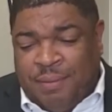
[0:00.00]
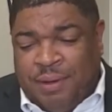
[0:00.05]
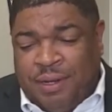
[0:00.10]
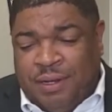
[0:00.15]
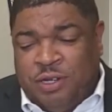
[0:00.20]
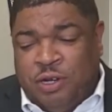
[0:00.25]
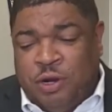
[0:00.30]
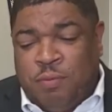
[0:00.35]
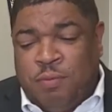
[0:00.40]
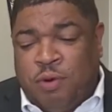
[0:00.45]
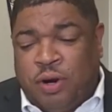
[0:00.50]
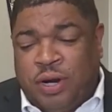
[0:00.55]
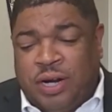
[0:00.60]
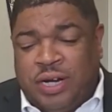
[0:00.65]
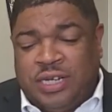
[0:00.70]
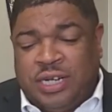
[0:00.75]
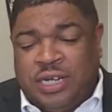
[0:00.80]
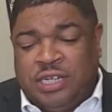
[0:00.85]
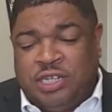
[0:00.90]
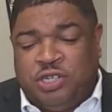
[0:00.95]
Your mortgage
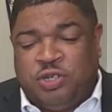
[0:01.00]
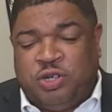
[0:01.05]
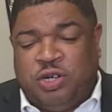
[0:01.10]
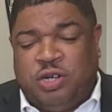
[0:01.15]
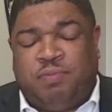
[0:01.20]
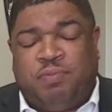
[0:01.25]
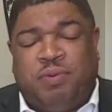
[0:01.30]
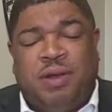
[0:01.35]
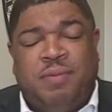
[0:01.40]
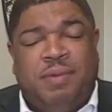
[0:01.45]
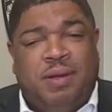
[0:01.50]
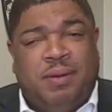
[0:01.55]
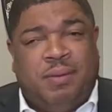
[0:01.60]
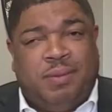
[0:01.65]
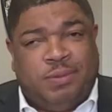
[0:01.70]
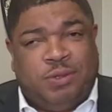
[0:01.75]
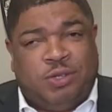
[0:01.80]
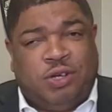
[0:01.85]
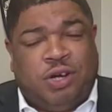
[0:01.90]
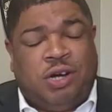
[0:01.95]
insurance premium,
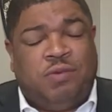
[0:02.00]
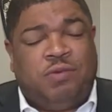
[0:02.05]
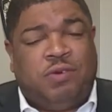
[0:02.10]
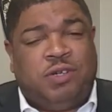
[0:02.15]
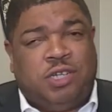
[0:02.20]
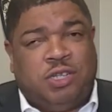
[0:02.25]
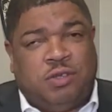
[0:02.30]
which is